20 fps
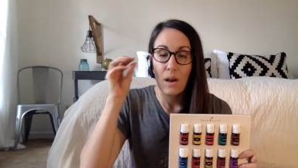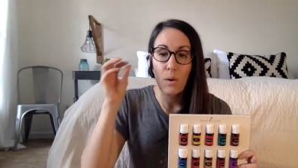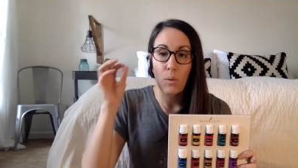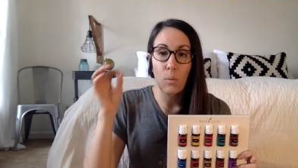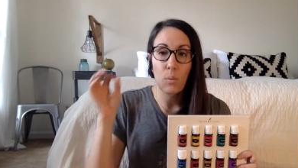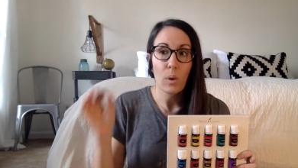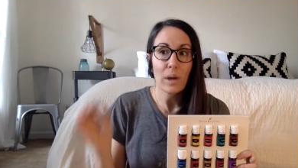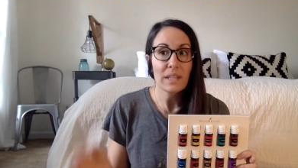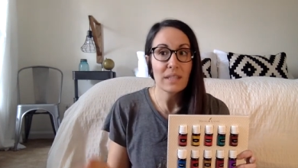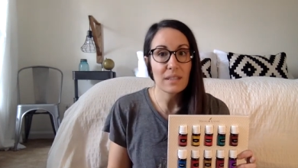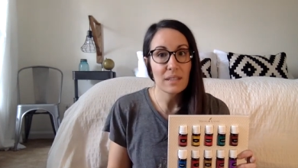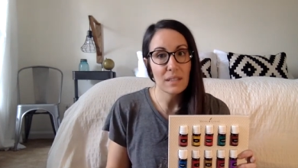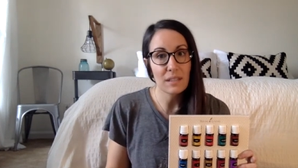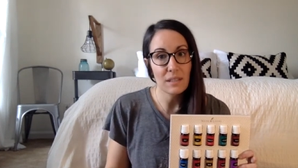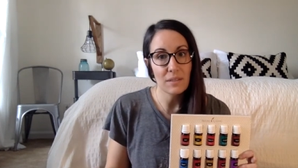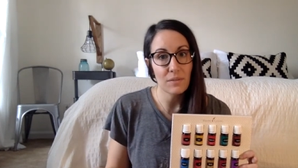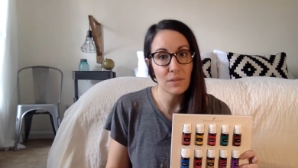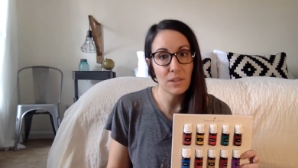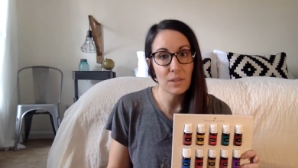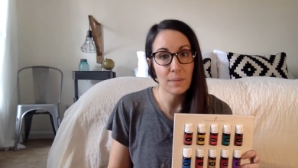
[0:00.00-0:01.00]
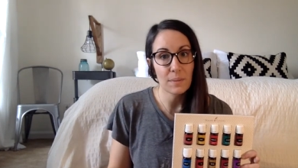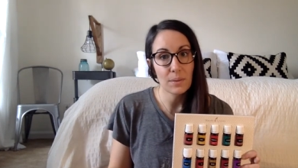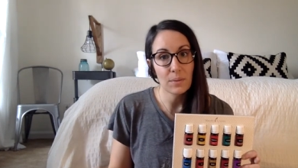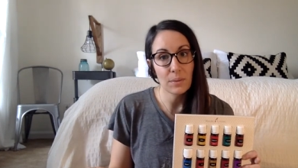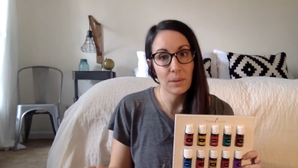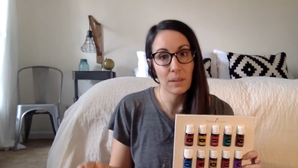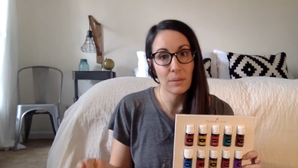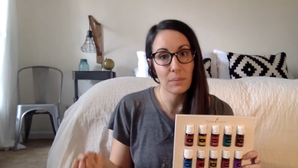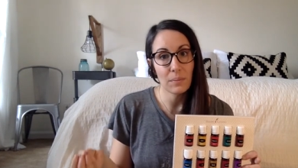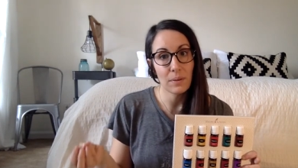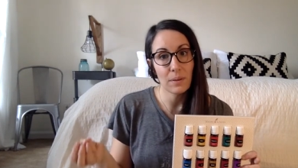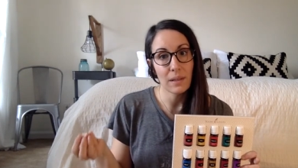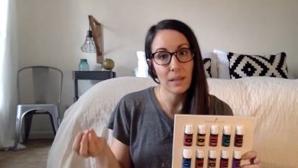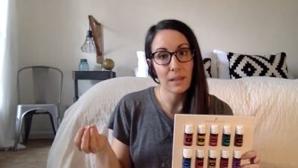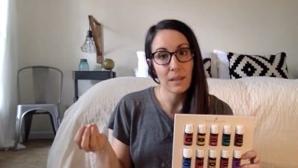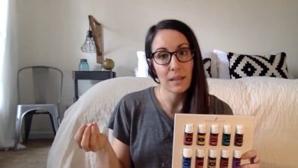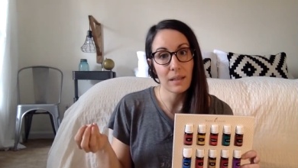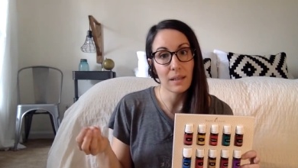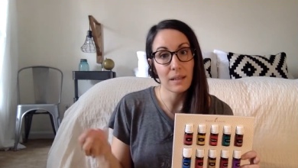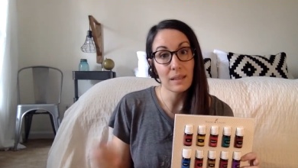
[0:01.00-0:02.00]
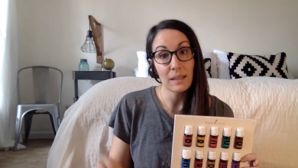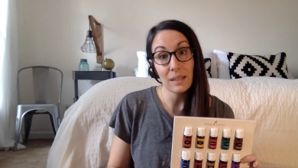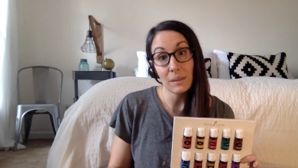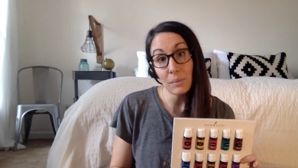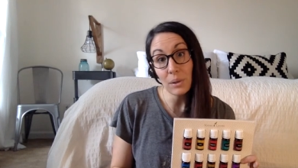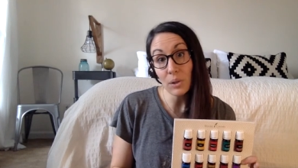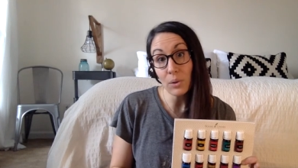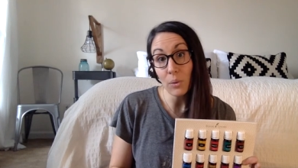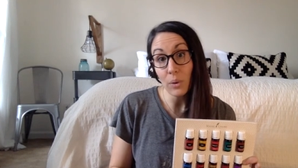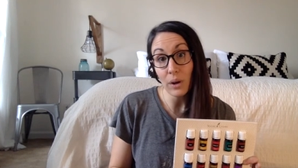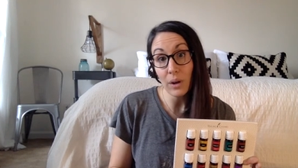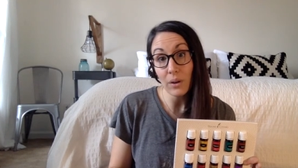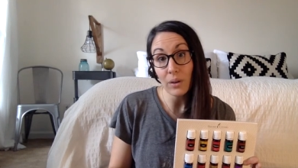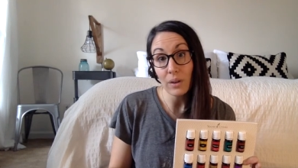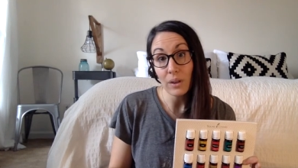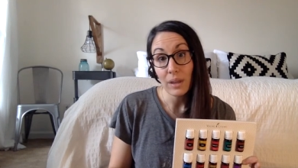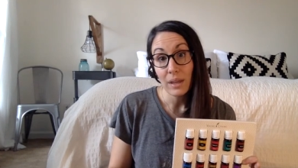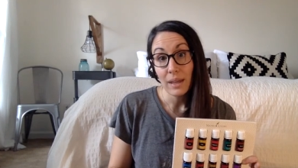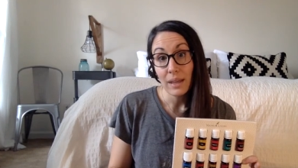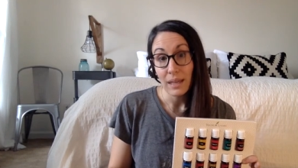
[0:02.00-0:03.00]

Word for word: what's the difference between putting lemon oil